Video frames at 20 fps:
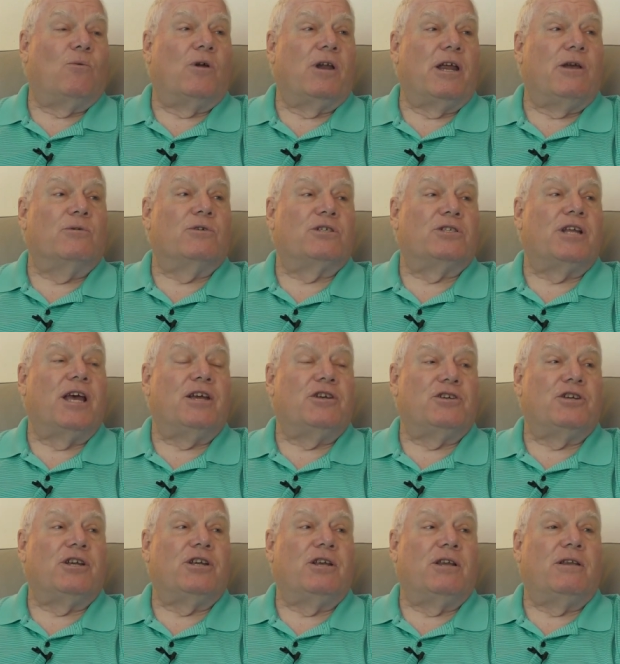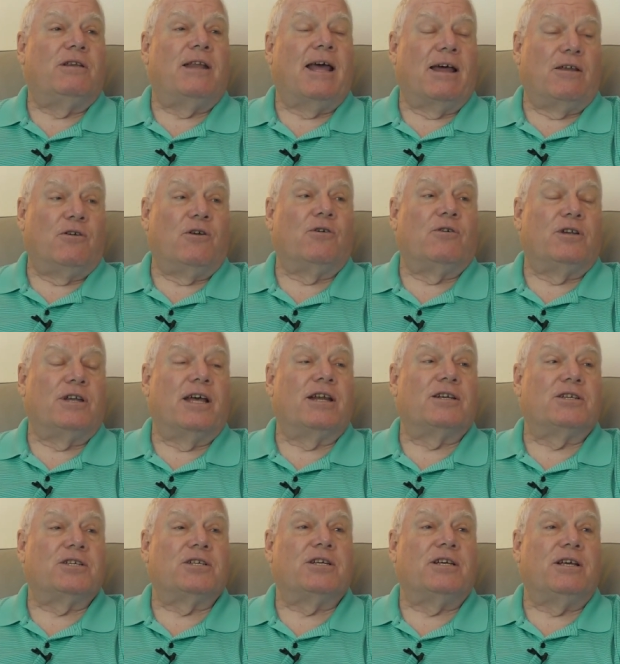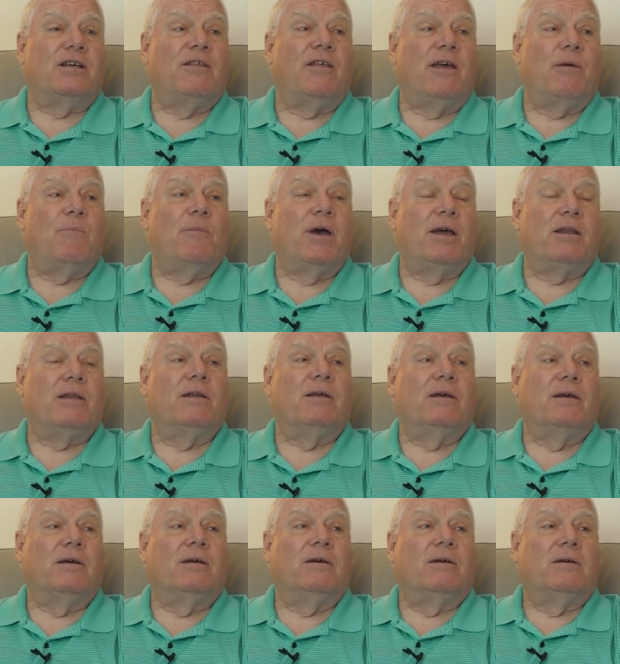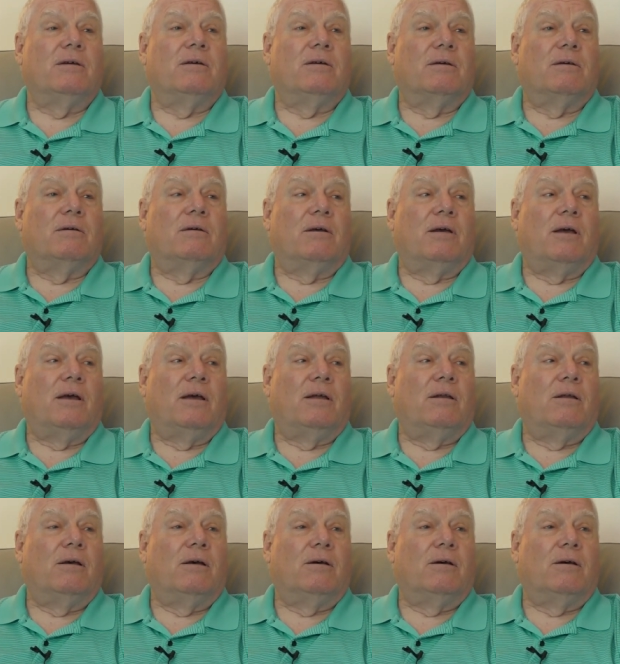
When he was stationed down there in Tennessee, they met, and.